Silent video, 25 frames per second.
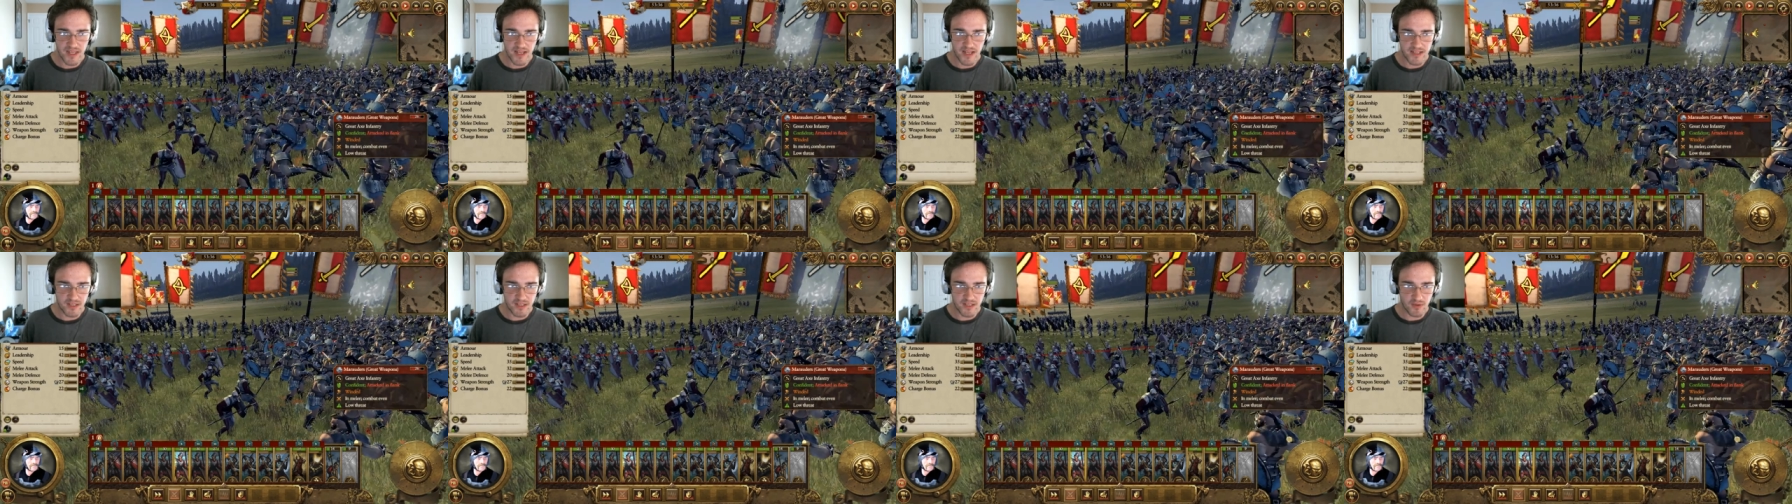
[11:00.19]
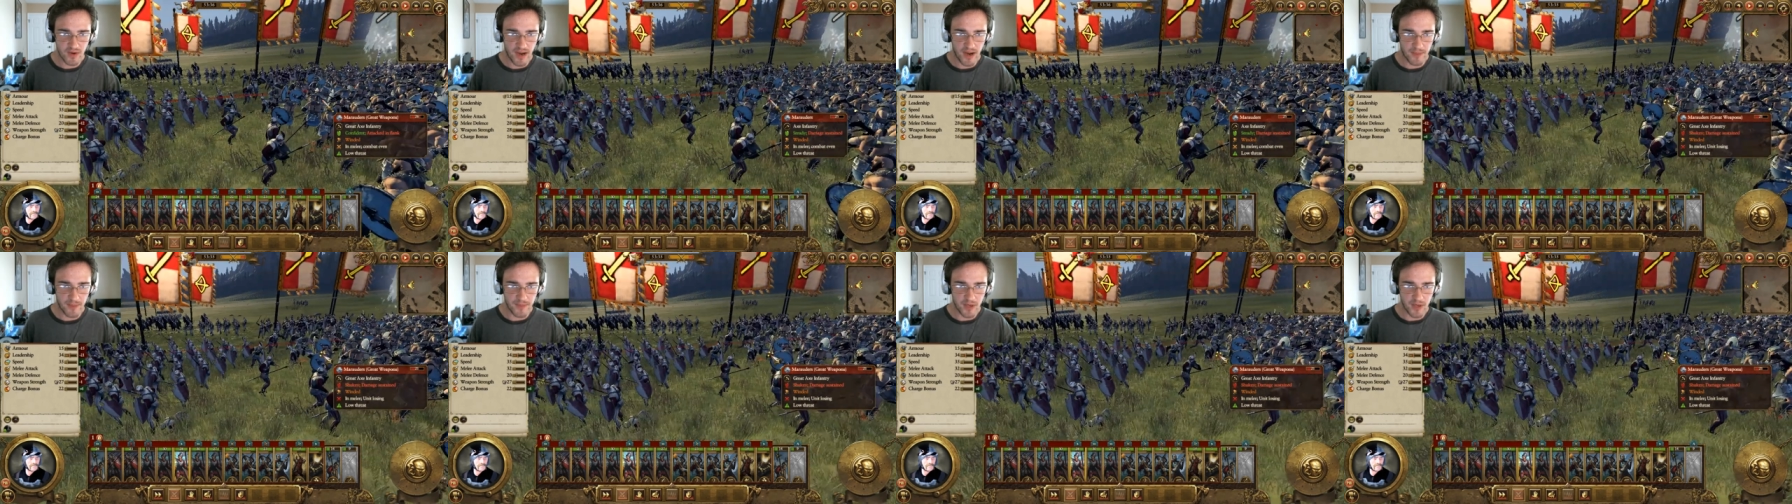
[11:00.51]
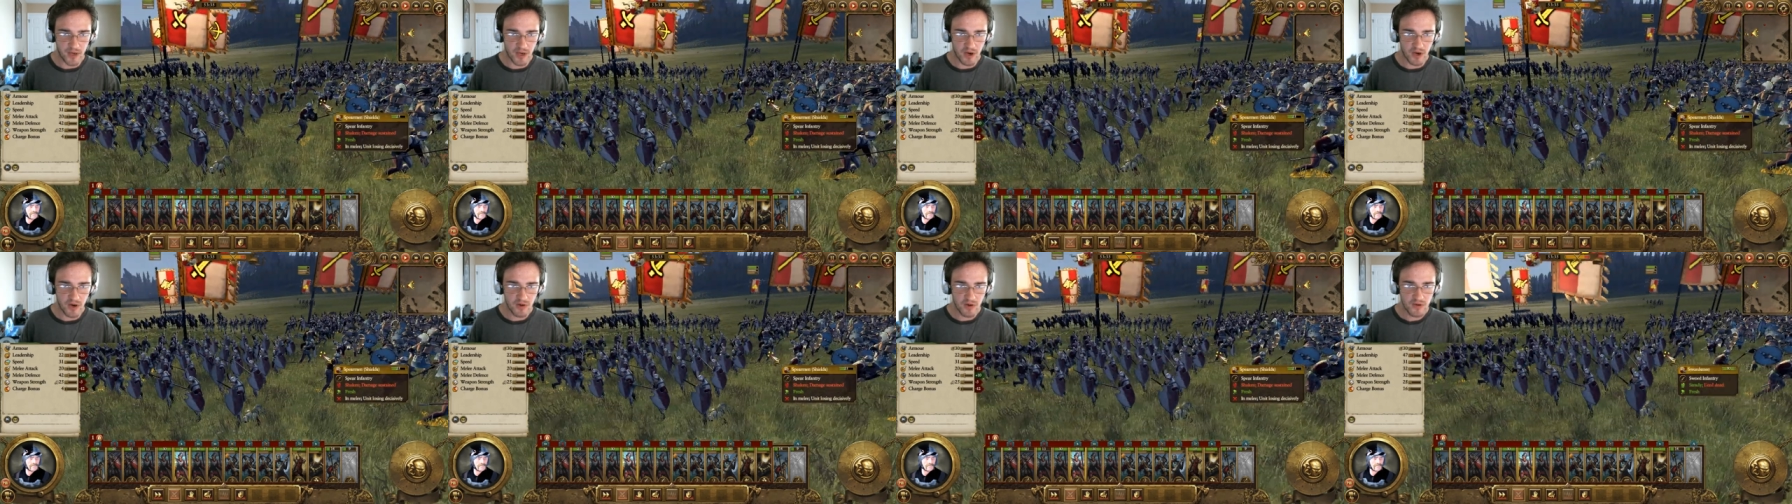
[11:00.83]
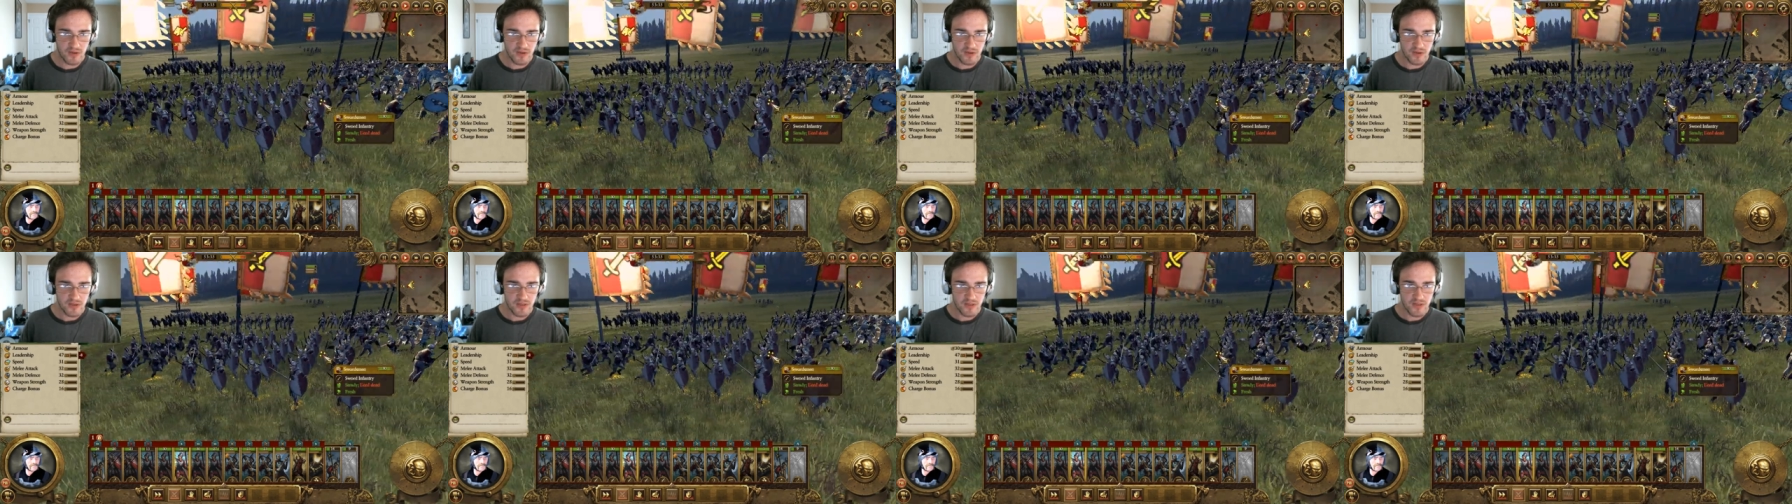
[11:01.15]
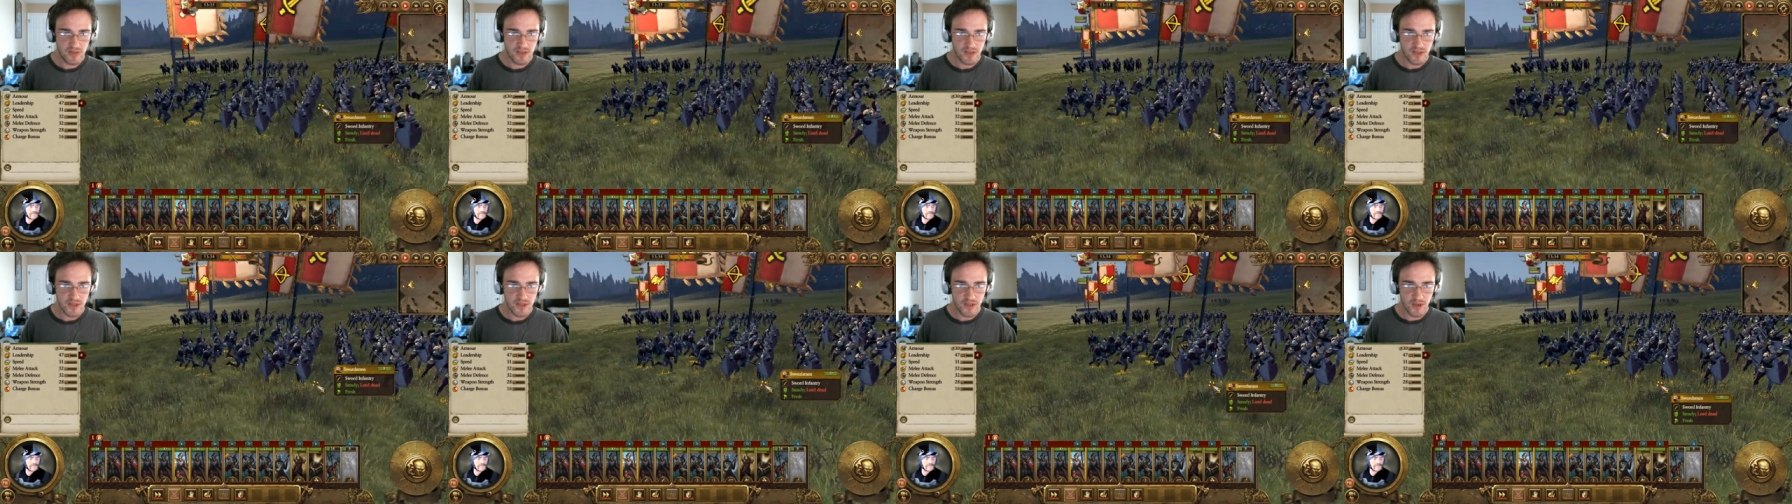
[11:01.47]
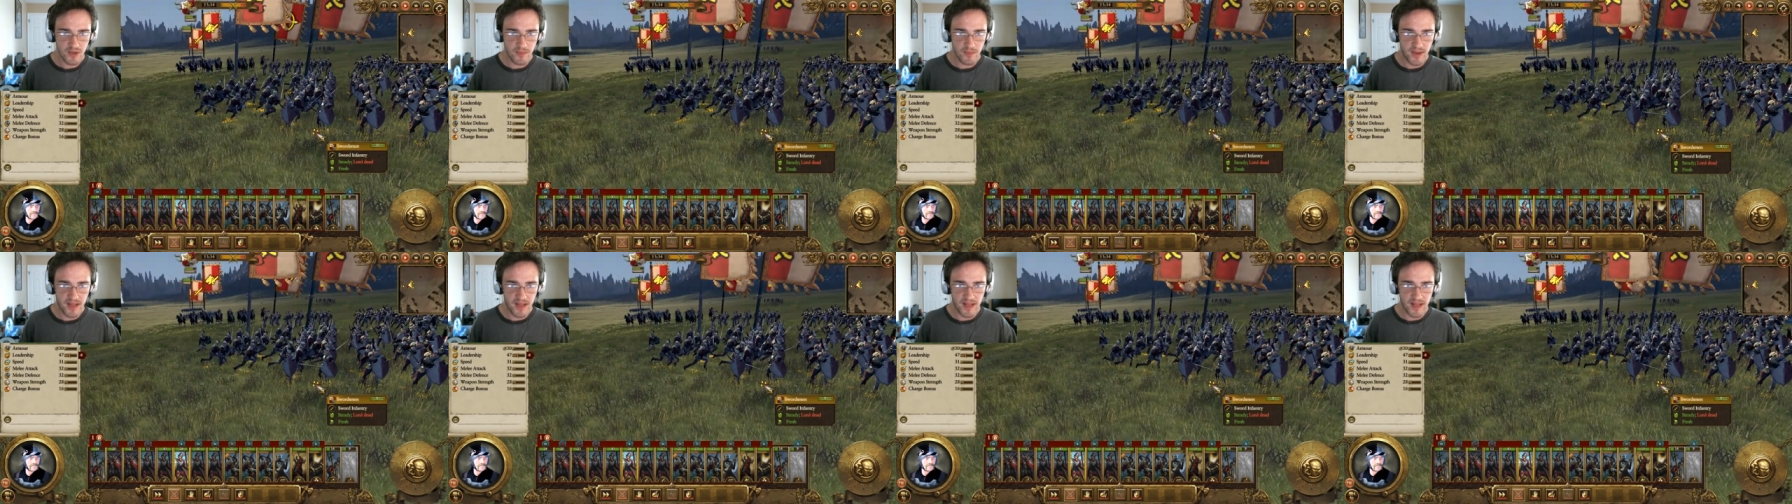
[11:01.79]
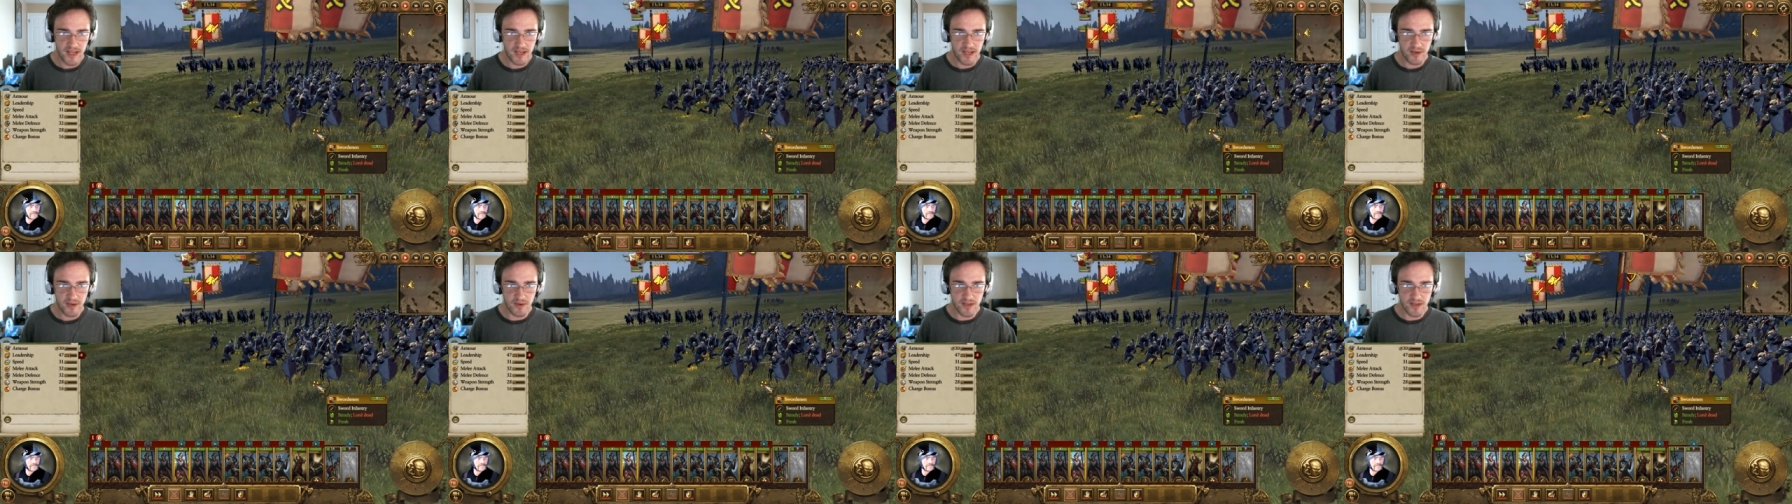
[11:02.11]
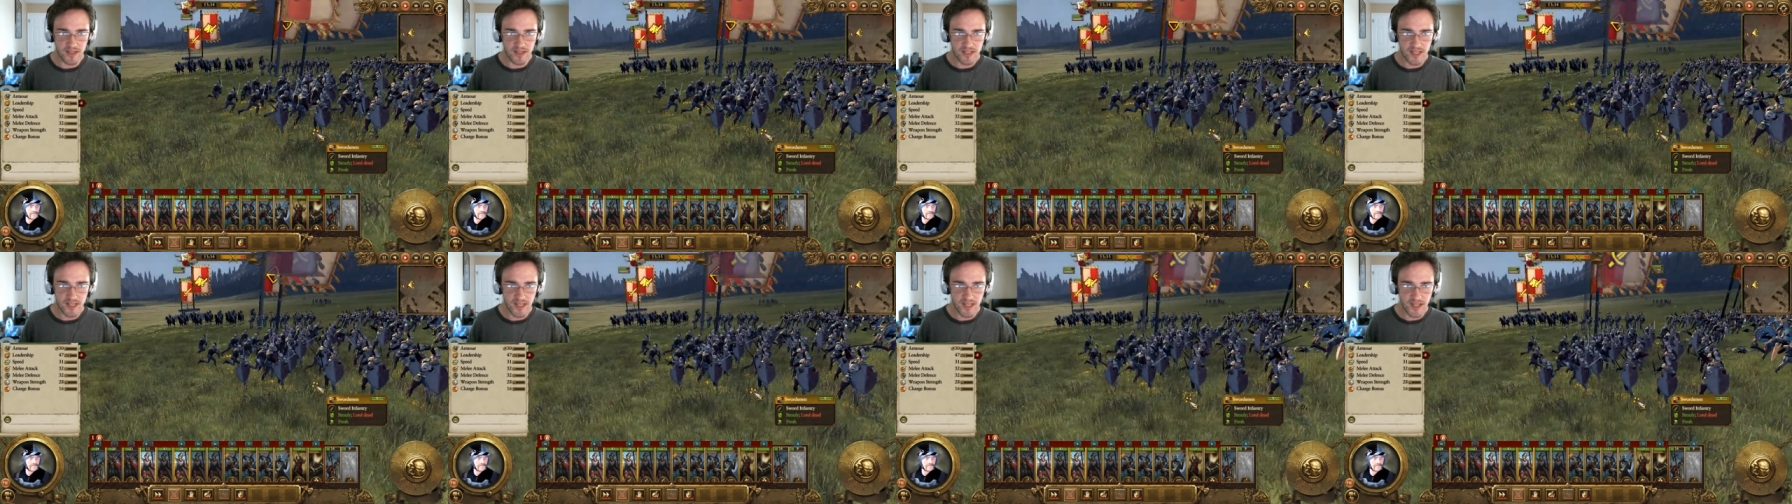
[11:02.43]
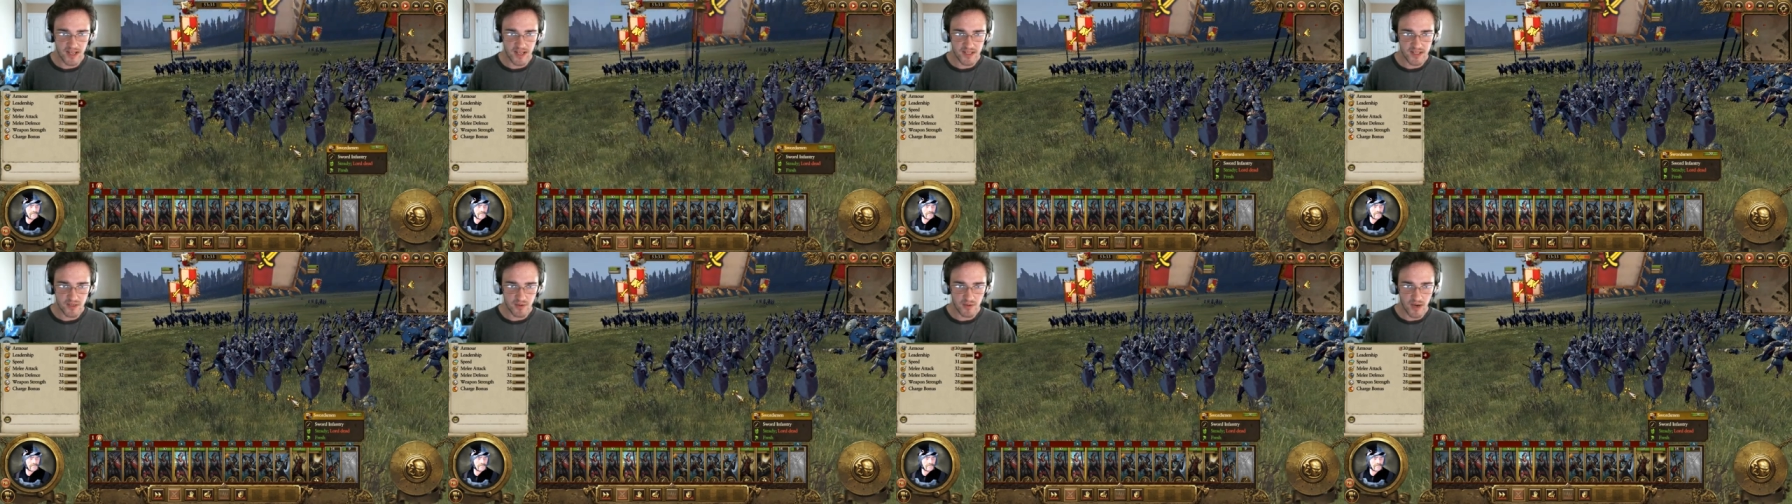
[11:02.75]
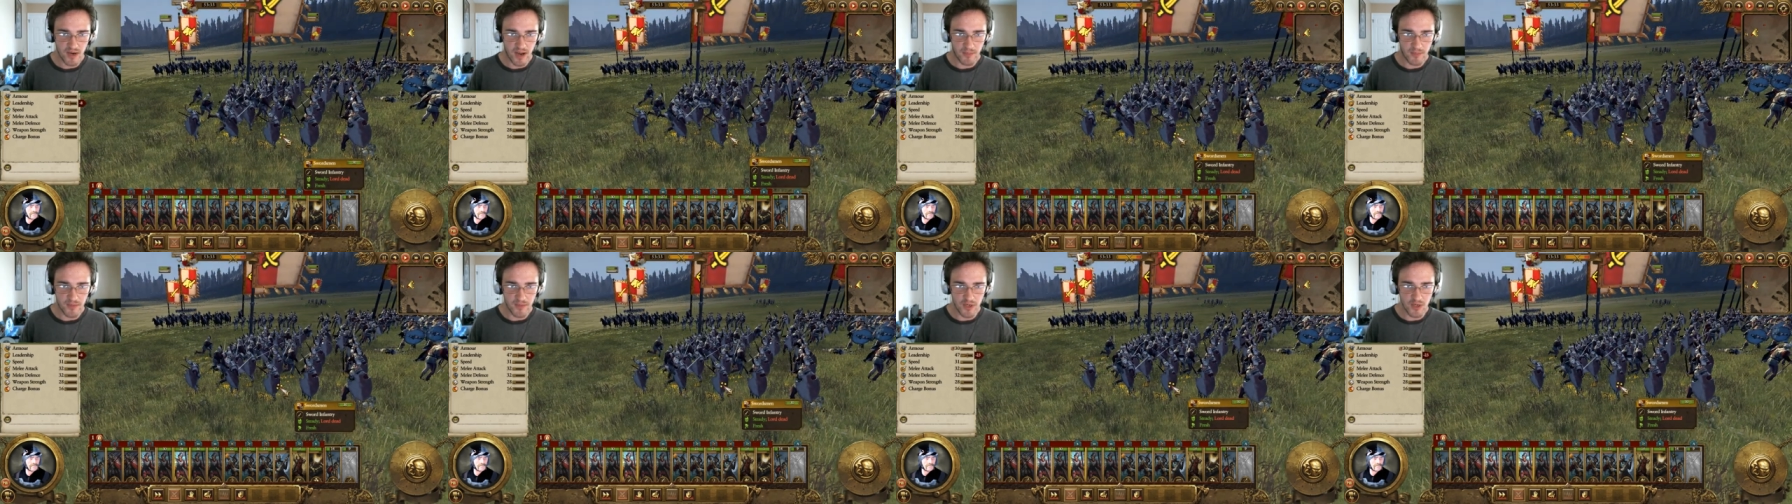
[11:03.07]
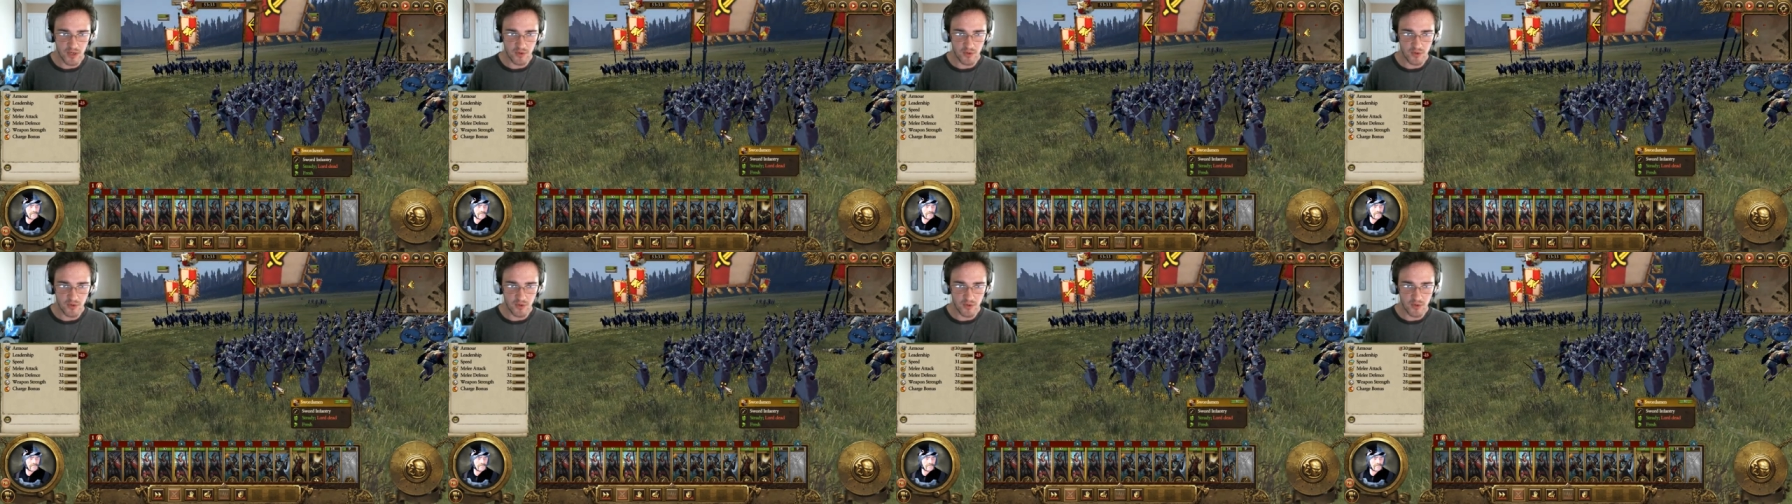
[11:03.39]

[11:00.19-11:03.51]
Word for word: Get in that scrap, y'all. Your melee units, get in that scrap.